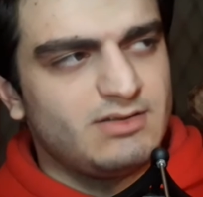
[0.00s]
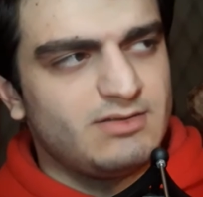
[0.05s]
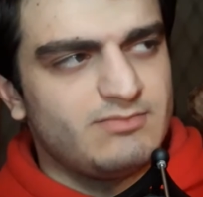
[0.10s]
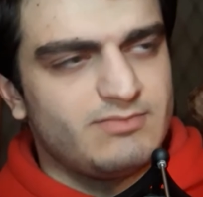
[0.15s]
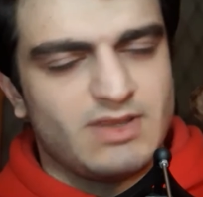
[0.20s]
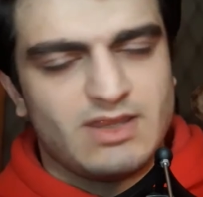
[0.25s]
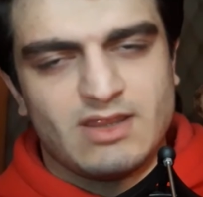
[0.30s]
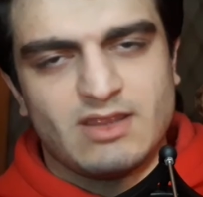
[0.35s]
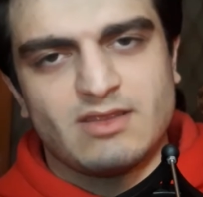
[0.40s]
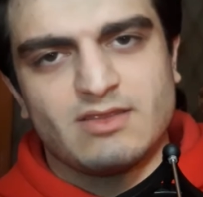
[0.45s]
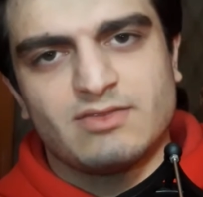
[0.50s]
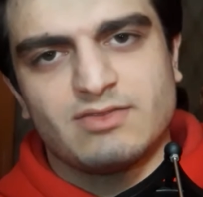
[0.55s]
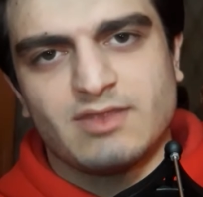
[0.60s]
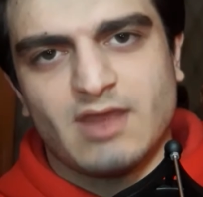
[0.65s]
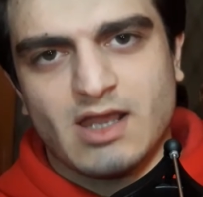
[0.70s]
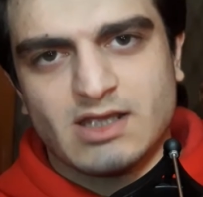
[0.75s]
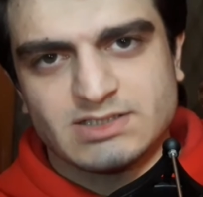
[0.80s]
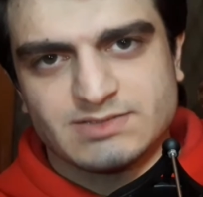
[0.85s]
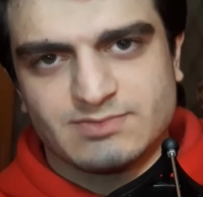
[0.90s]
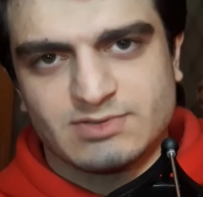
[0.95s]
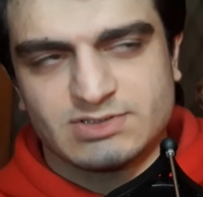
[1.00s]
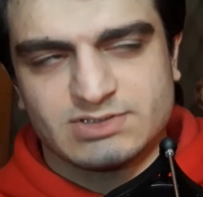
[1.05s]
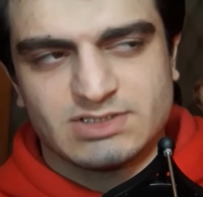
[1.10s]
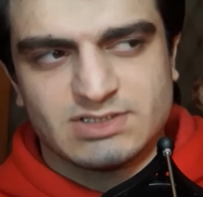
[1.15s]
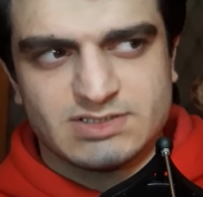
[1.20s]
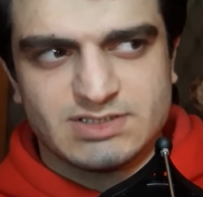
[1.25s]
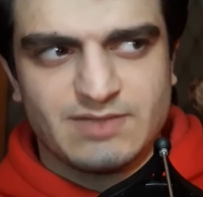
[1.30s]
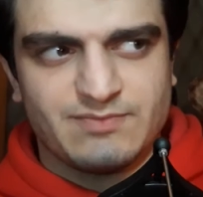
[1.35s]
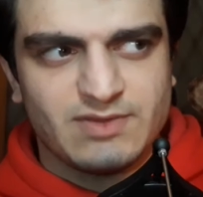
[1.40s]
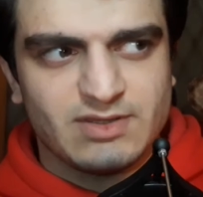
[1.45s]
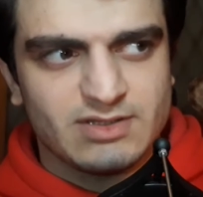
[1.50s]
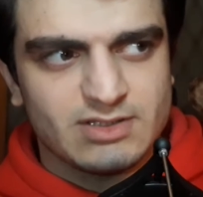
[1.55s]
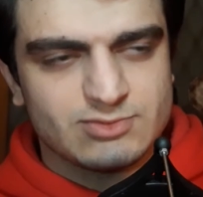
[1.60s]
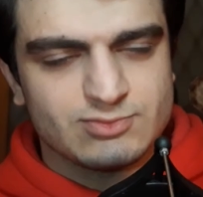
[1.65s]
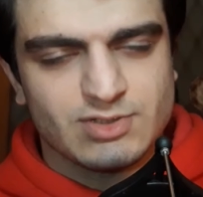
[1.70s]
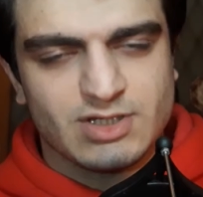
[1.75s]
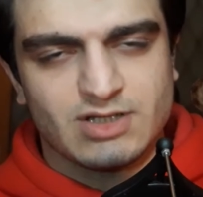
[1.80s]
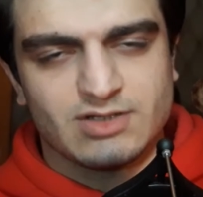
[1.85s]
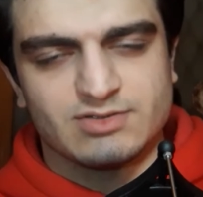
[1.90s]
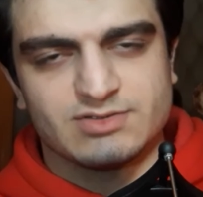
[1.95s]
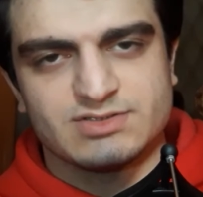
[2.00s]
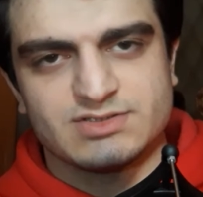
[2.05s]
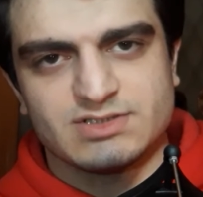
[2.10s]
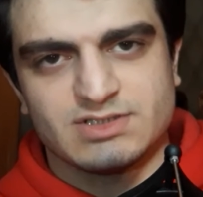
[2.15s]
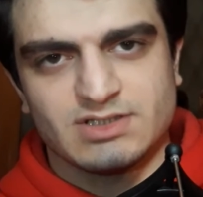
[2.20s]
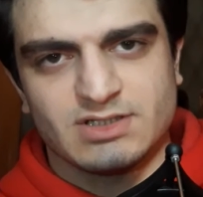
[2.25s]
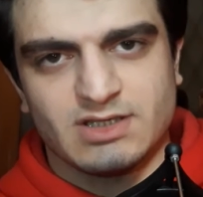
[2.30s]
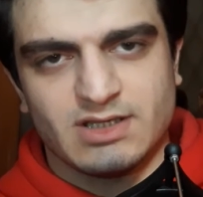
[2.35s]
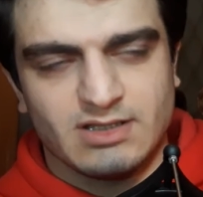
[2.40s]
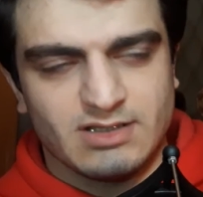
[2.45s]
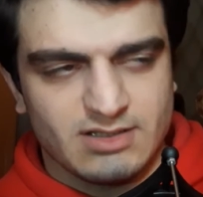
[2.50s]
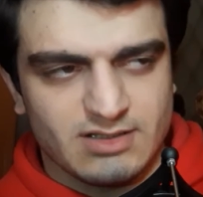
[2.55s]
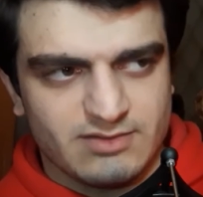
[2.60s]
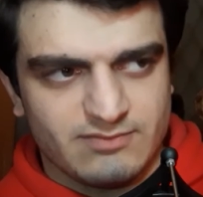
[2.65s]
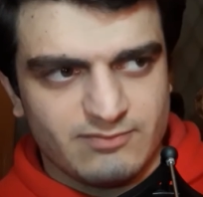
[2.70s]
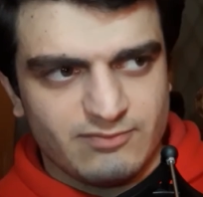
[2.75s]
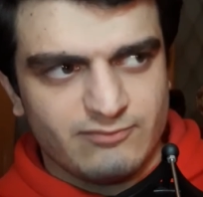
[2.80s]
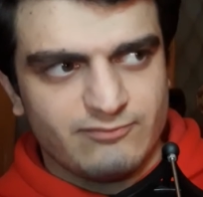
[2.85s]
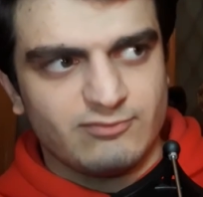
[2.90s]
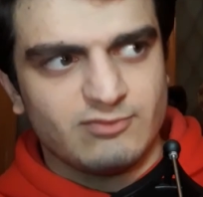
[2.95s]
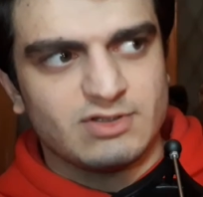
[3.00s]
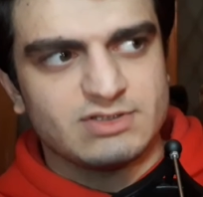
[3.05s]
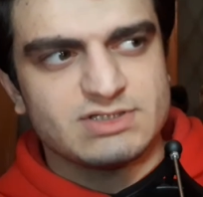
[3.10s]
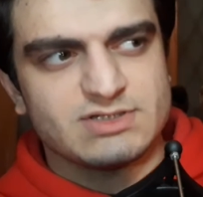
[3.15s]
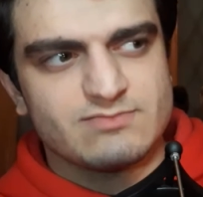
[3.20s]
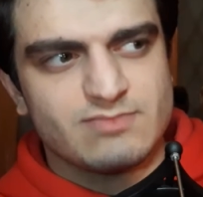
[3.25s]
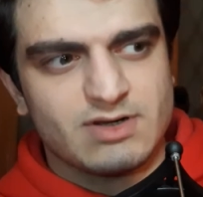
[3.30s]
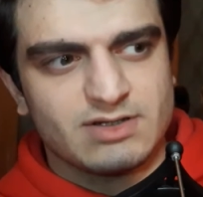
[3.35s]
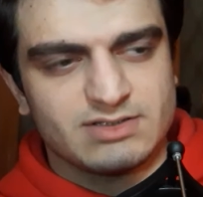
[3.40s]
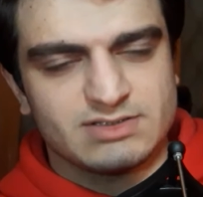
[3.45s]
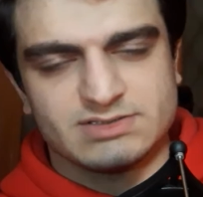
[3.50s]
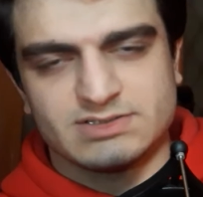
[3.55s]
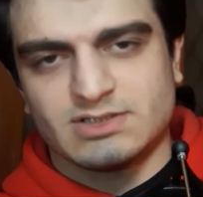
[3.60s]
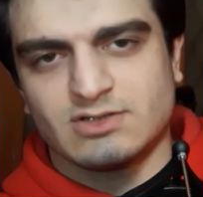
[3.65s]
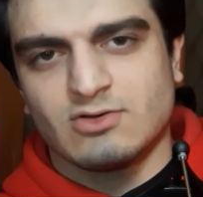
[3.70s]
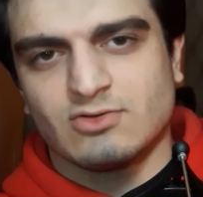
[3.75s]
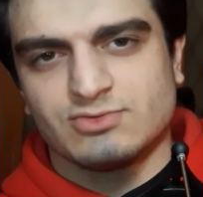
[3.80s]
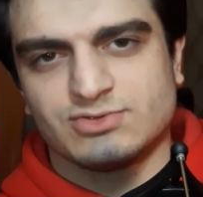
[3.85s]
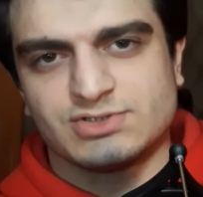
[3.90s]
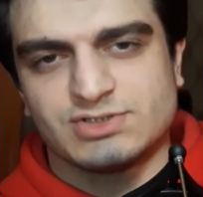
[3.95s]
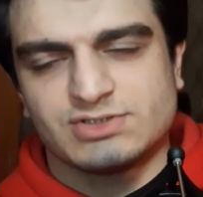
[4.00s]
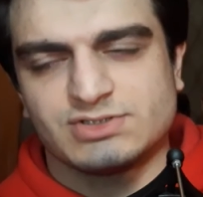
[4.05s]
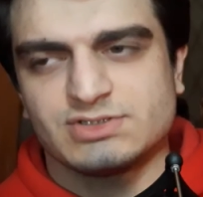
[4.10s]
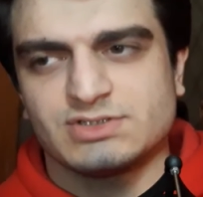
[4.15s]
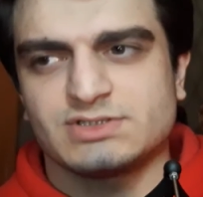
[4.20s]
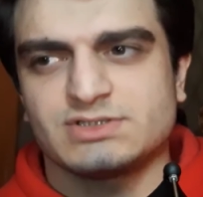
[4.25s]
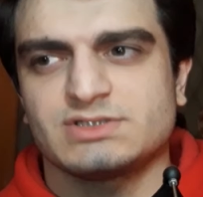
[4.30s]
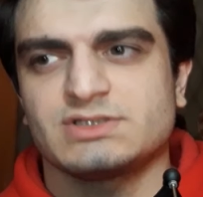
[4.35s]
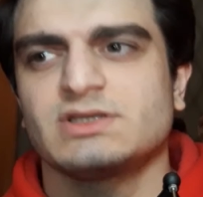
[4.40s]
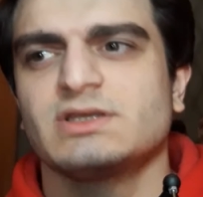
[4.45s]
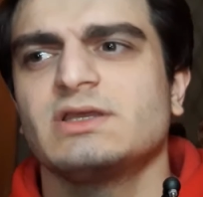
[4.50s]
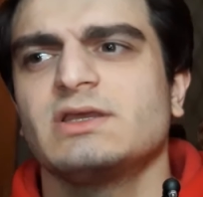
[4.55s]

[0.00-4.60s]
beneath the iceberg, so something that we cannot see, and the floating part as a consciousness.